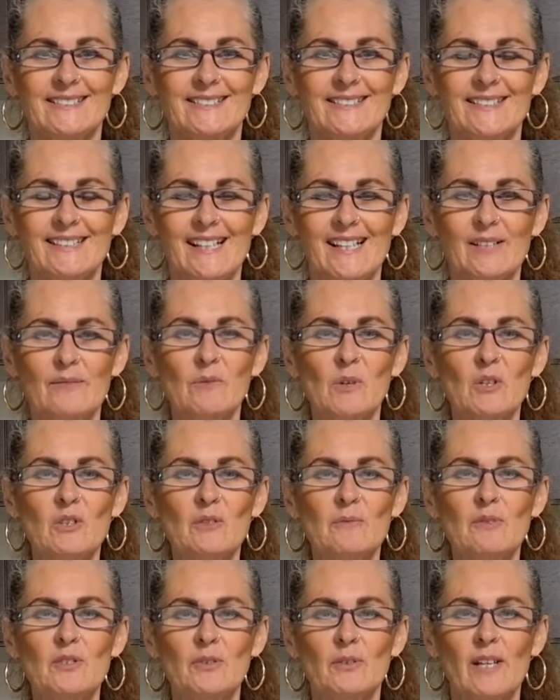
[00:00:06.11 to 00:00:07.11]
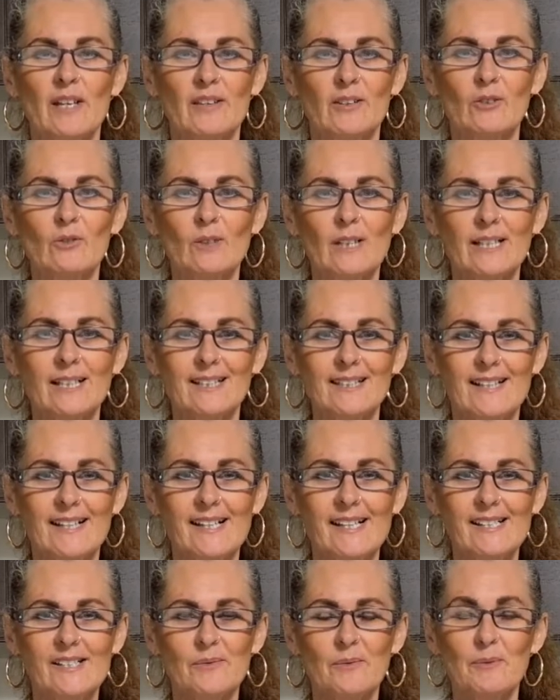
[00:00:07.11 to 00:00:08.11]
and welcome to another cooking
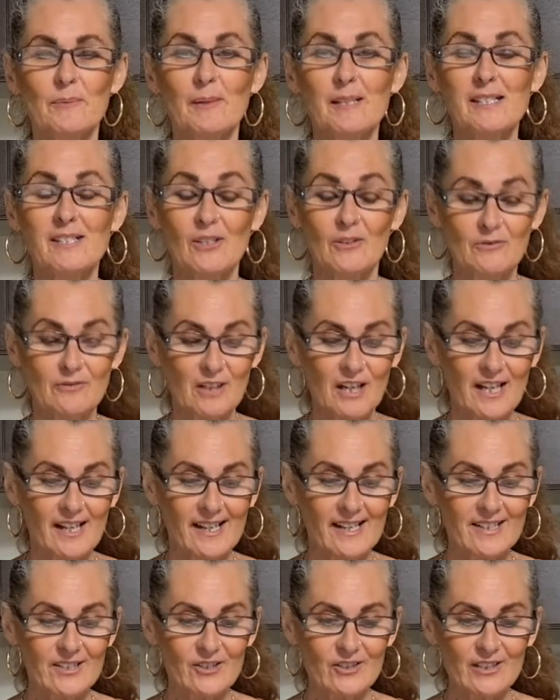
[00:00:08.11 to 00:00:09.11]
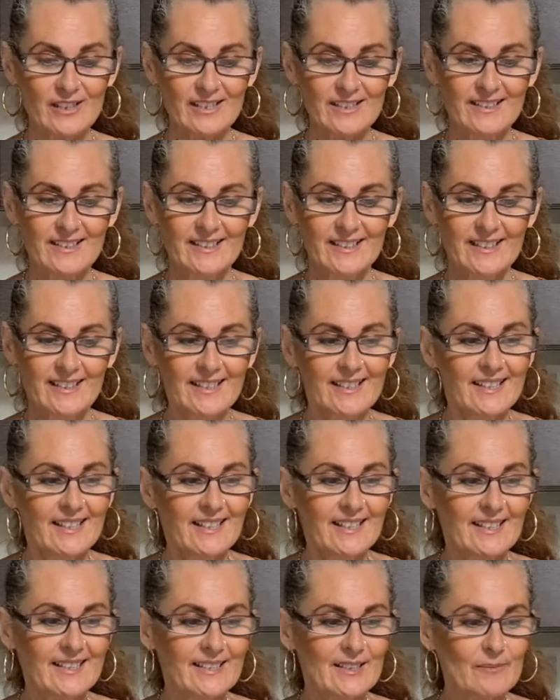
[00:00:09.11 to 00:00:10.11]
class with myself, Gayatri.
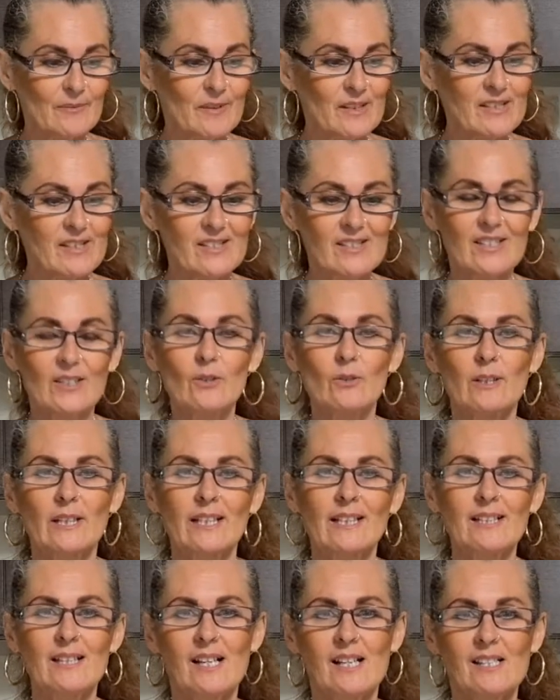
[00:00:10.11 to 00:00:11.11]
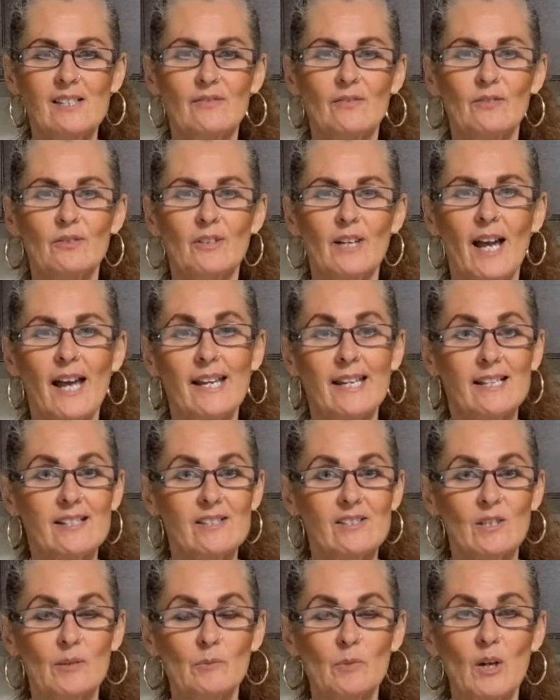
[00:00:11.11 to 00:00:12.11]
This is a cooking class for
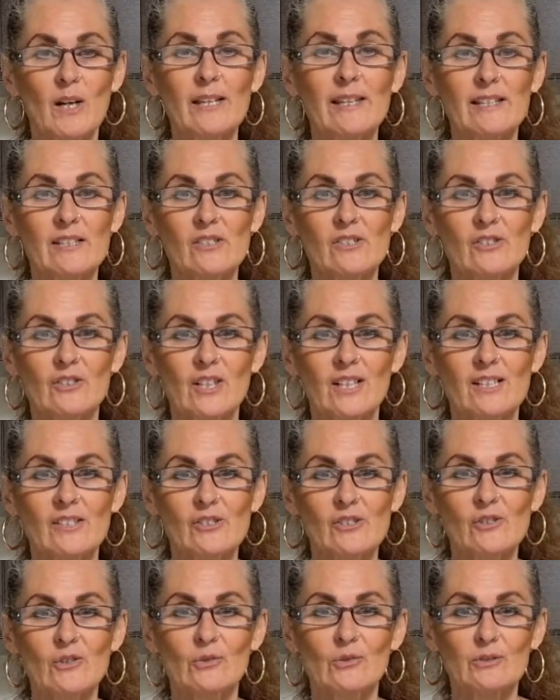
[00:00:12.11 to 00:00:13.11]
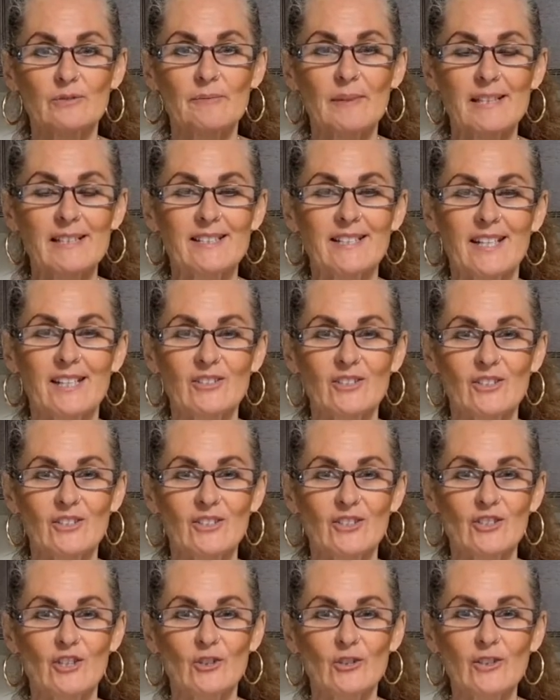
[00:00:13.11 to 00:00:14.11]
ASMY, the Australian School of Meditation and
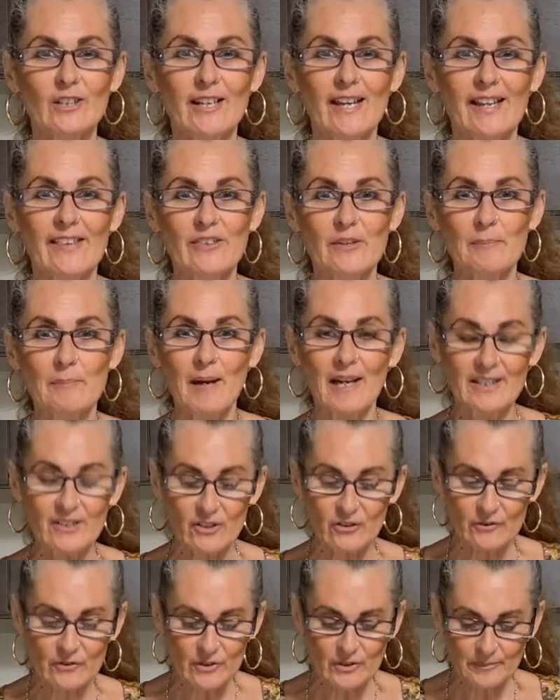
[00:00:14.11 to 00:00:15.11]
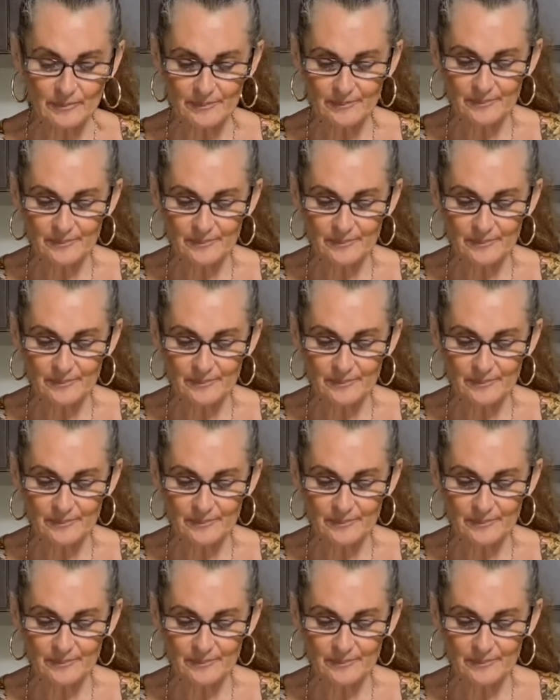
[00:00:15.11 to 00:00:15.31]
Yoga, and the Mantra Room.